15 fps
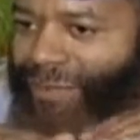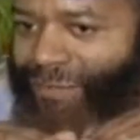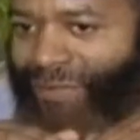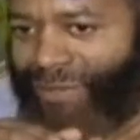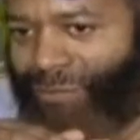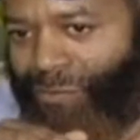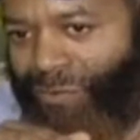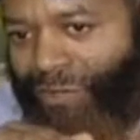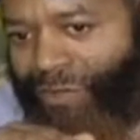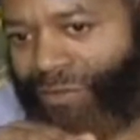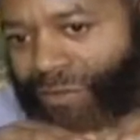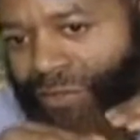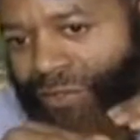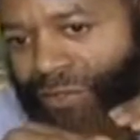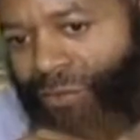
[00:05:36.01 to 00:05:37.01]
Then
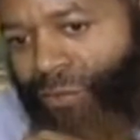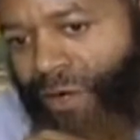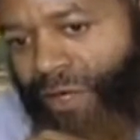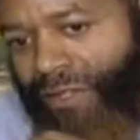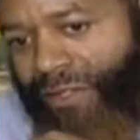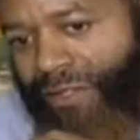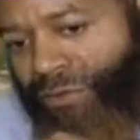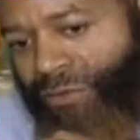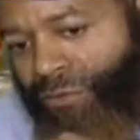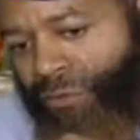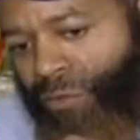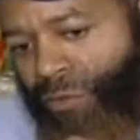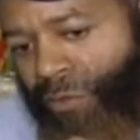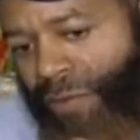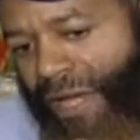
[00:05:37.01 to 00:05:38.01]
when you walk
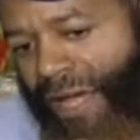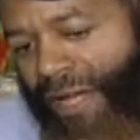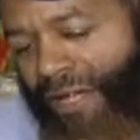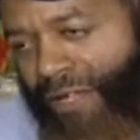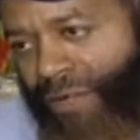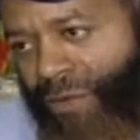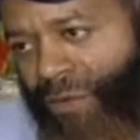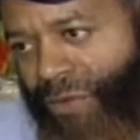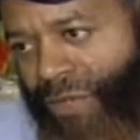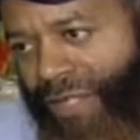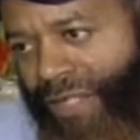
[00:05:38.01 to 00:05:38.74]
through the patio and